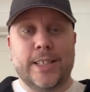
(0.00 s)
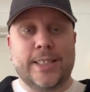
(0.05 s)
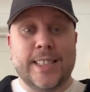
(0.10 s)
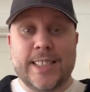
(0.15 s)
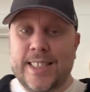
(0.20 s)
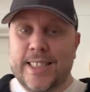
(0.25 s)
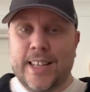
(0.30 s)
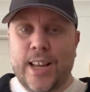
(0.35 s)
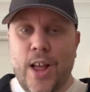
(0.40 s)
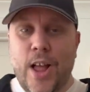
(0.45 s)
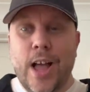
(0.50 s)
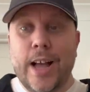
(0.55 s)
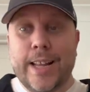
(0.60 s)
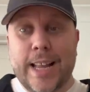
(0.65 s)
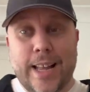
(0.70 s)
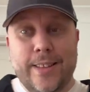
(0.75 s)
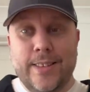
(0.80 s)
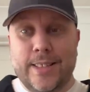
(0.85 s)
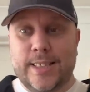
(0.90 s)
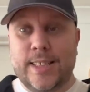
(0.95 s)
This isn't,
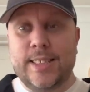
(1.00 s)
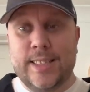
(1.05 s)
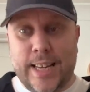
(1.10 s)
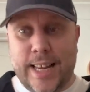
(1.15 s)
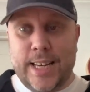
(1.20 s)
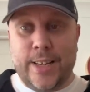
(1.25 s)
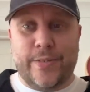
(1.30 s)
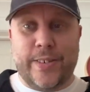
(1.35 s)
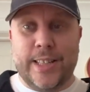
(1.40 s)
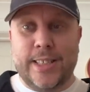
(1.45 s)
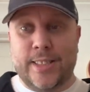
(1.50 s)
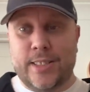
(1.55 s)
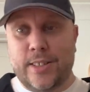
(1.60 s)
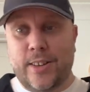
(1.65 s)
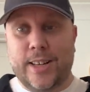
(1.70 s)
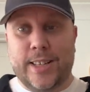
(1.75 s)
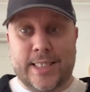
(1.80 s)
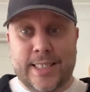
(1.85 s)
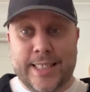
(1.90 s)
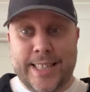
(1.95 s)
again, this isn't anything
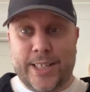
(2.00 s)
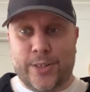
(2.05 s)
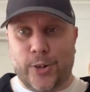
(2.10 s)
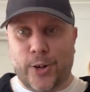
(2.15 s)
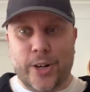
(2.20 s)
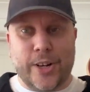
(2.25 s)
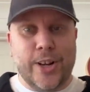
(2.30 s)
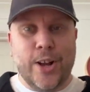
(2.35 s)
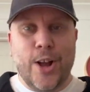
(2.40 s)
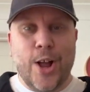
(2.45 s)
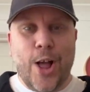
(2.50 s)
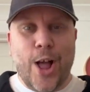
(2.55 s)
like secret.